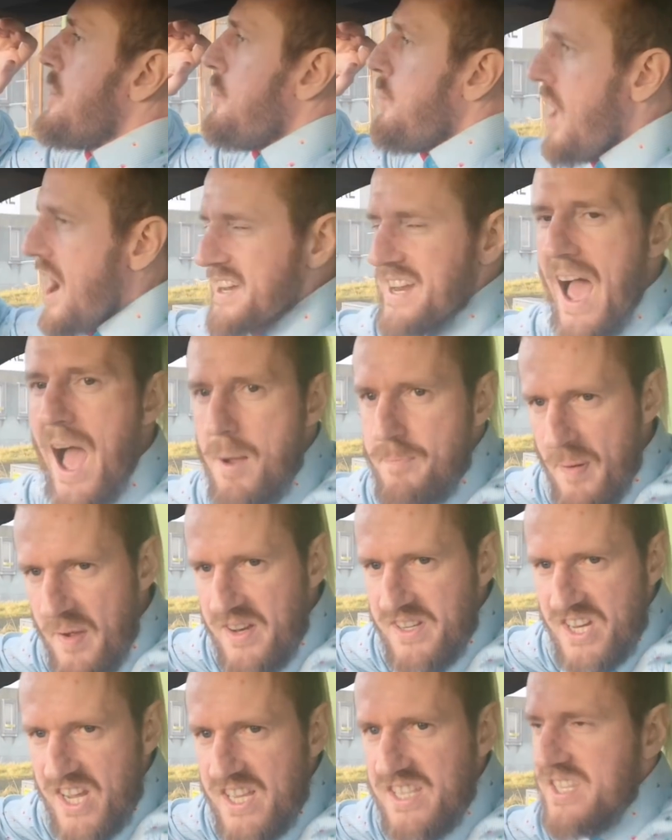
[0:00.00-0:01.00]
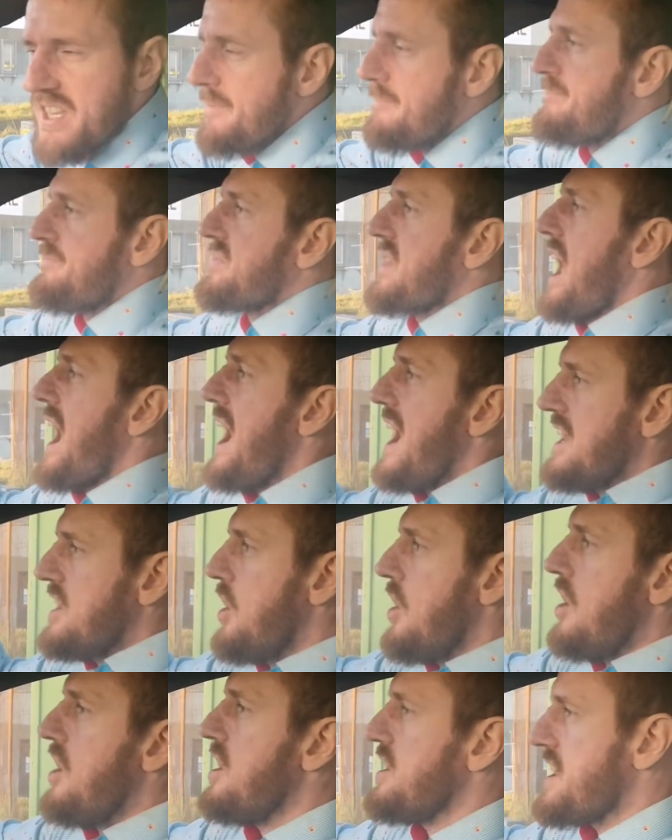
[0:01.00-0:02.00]
what happened is a
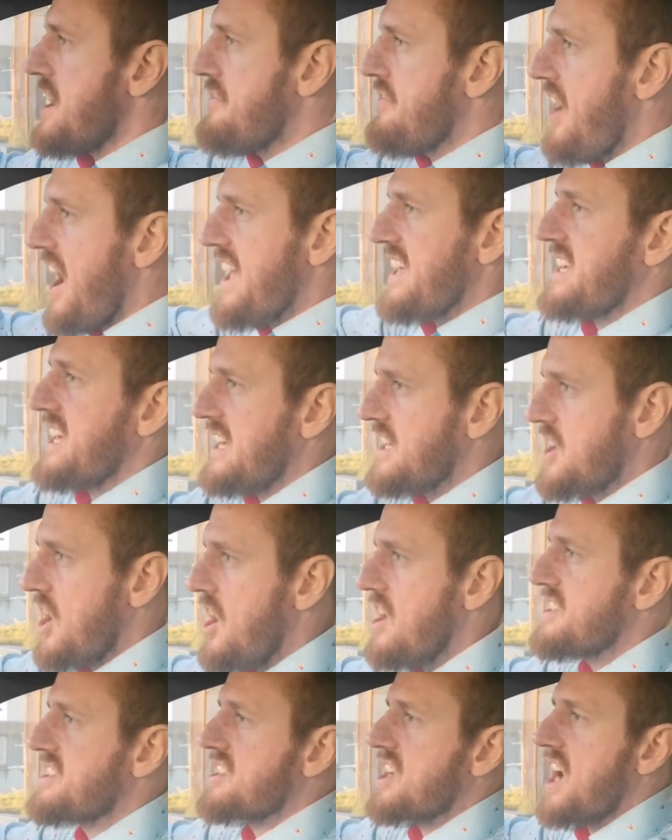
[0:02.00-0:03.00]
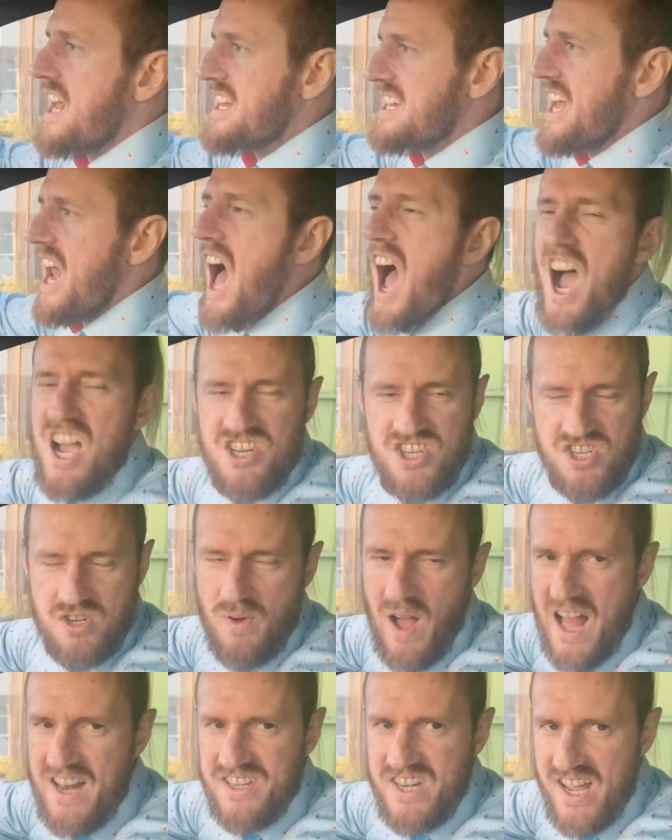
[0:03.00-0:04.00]
load of Viking cunts got lashed
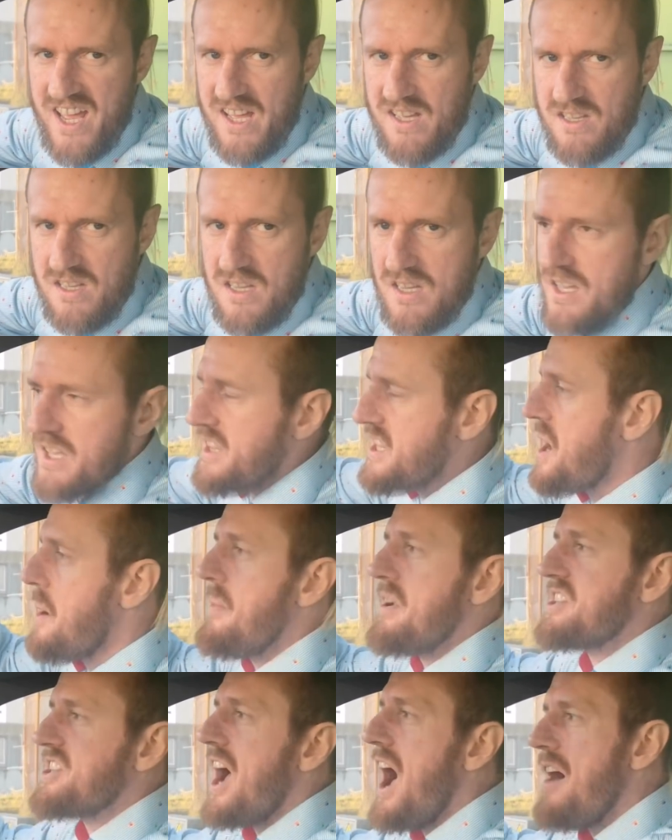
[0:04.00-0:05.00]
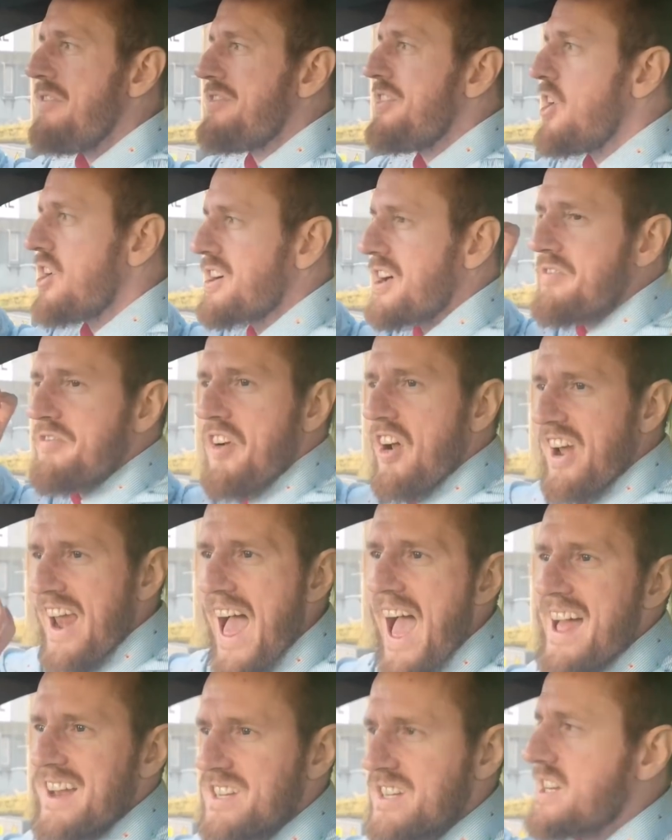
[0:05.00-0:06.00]
one day. They went off looking for
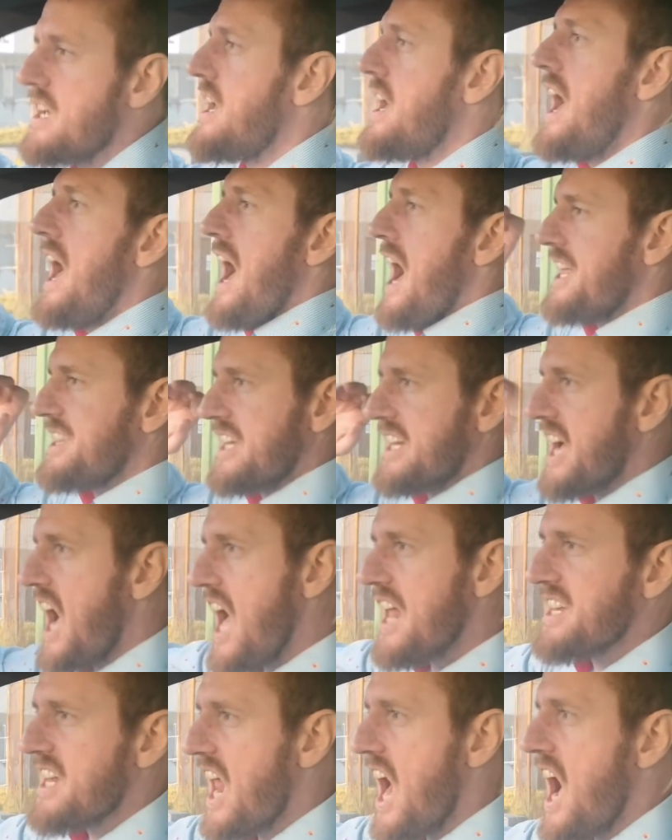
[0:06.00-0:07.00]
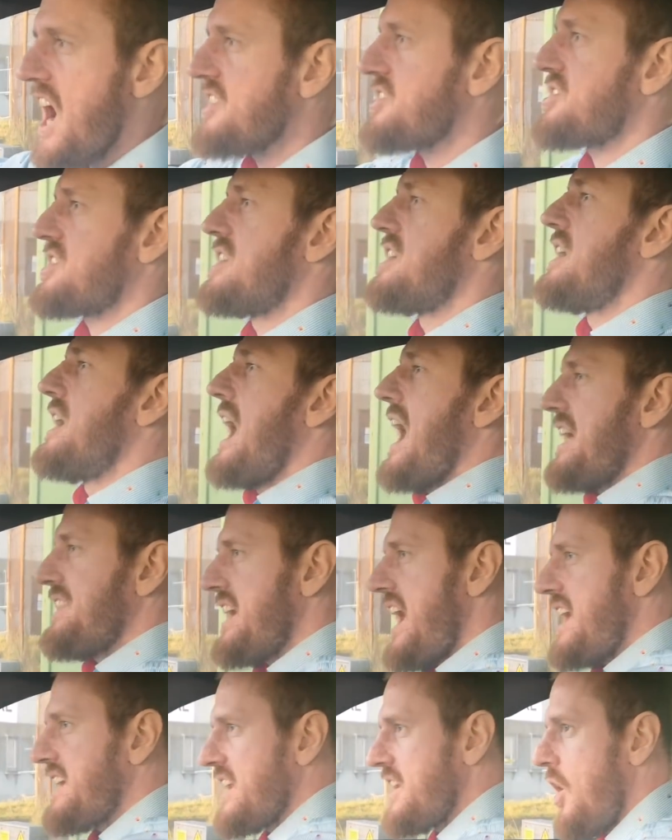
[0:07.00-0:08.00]
land. And they got lashed. And they
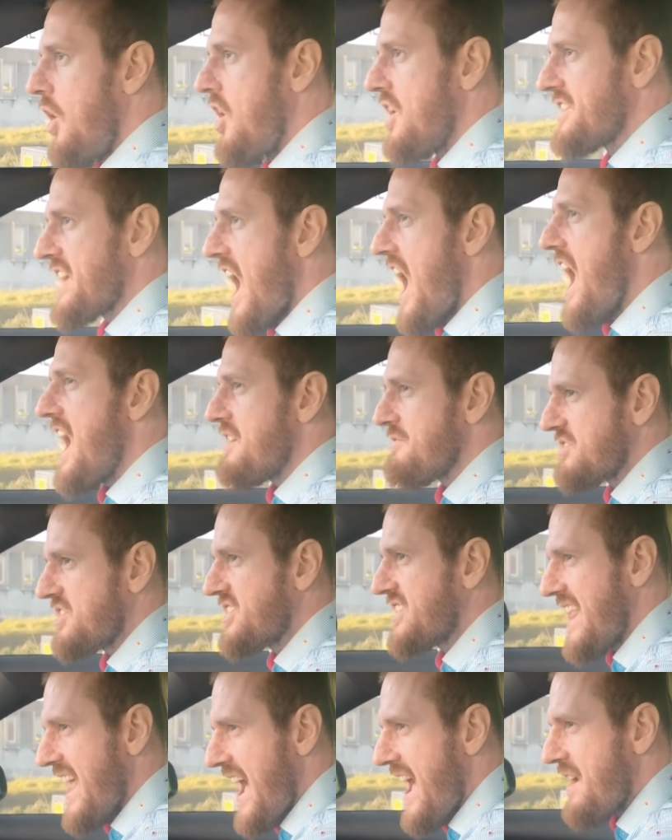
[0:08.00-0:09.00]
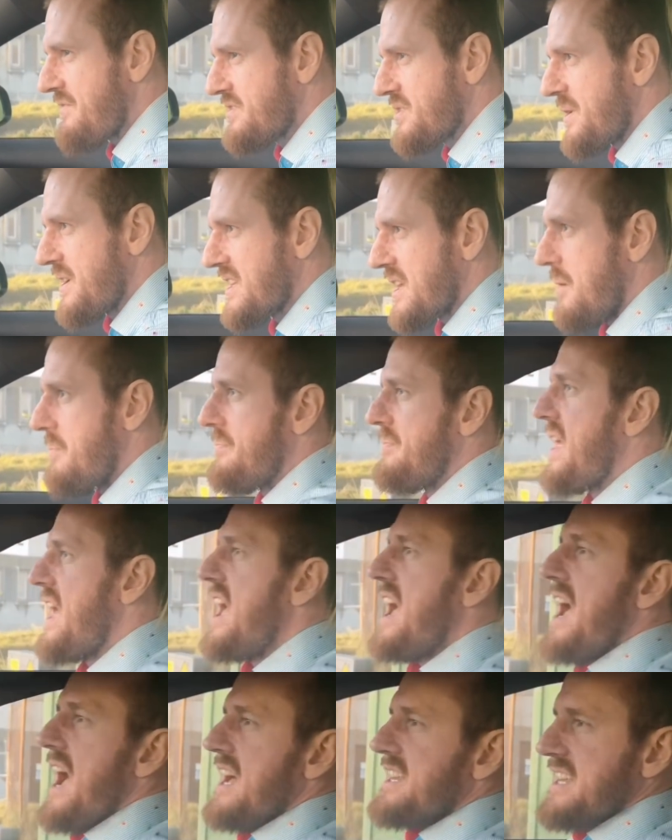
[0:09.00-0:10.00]
had a load of Irish slaves with them.
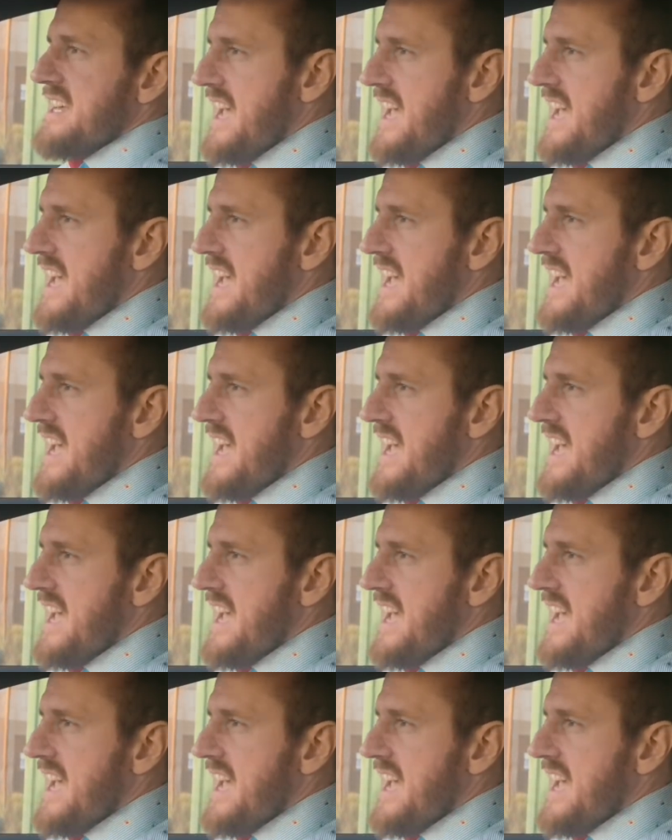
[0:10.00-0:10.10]
And